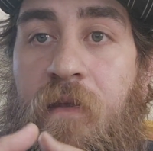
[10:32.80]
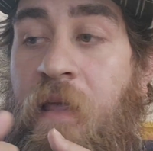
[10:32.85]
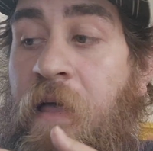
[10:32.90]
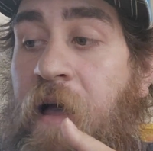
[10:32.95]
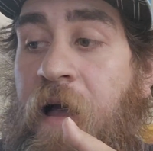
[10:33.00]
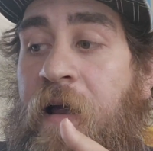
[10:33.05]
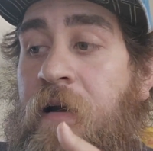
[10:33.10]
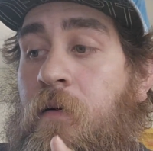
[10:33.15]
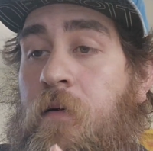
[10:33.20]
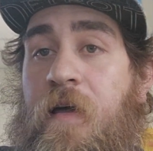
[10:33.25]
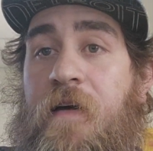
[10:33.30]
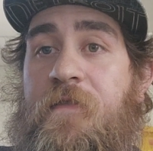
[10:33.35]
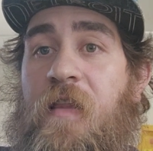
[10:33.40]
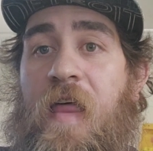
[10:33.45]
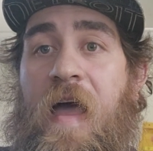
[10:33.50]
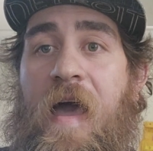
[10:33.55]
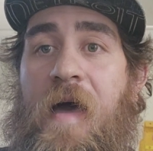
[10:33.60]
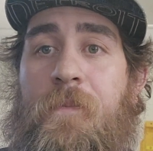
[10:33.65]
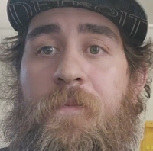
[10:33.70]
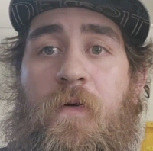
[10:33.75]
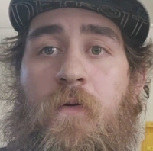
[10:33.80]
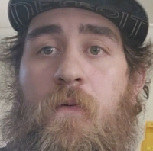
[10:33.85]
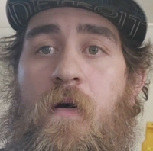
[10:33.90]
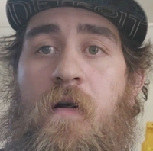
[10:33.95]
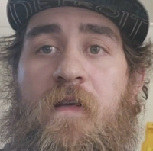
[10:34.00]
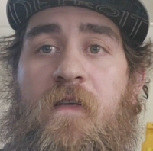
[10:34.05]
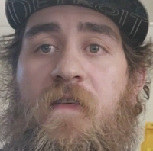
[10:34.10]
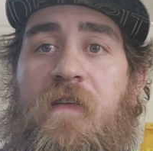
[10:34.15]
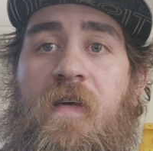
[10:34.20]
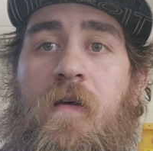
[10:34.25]
don't have a lab to
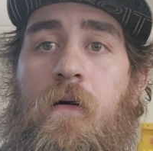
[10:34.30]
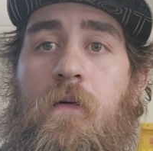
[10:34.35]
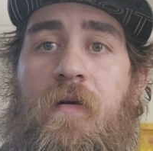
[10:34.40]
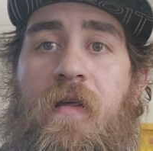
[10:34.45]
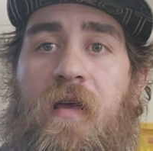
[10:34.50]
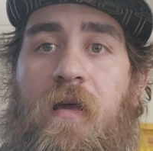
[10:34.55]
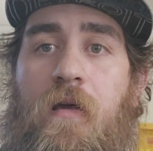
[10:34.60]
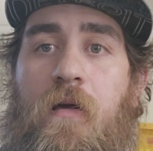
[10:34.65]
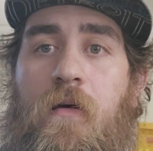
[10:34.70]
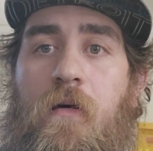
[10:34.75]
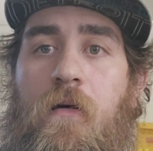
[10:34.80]
run a COD.